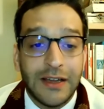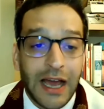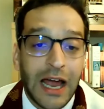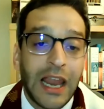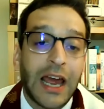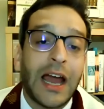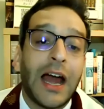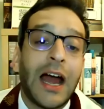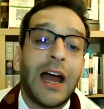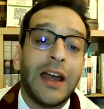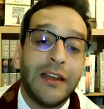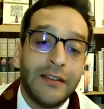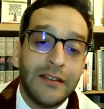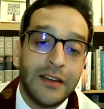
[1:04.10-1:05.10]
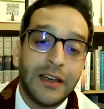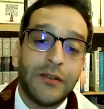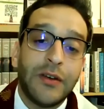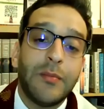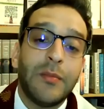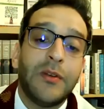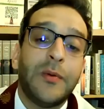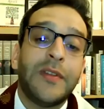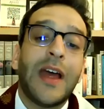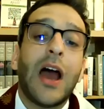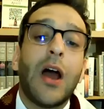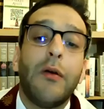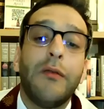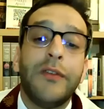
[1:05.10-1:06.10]
the halacha is in agreement with
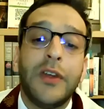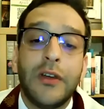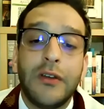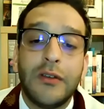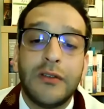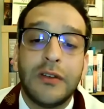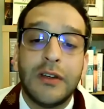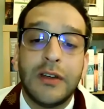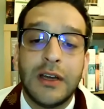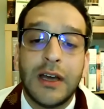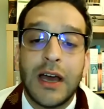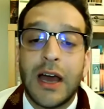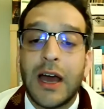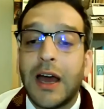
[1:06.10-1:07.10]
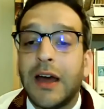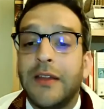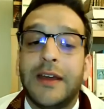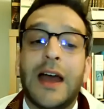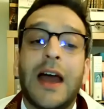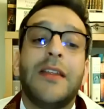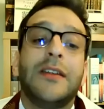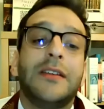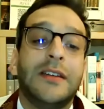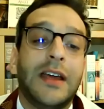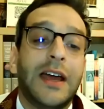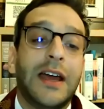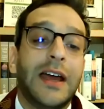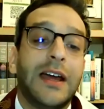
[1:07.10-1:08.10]
our views, and the other
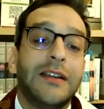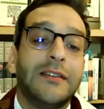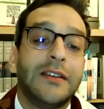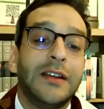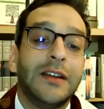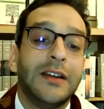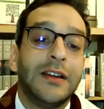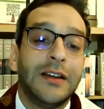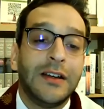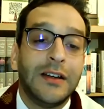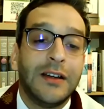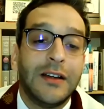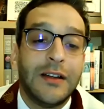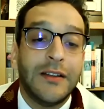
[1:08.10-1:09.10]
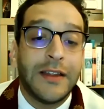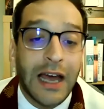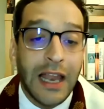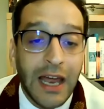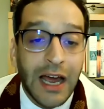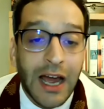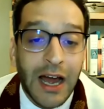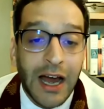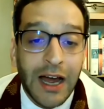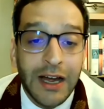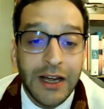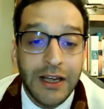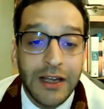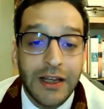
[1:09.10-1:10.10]
says the halacha
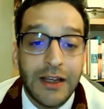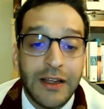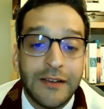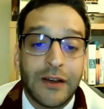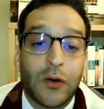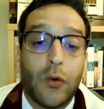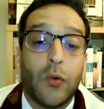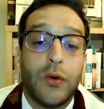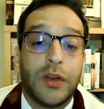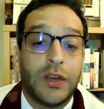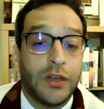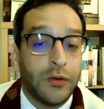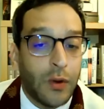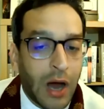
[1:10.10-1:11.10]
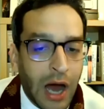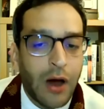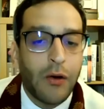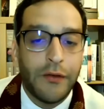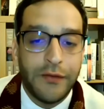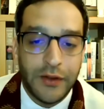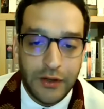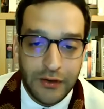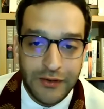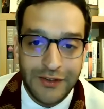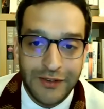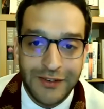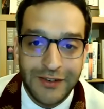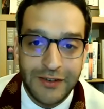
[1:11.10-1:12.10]
is according to our
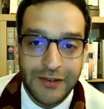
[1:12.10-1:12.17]
views.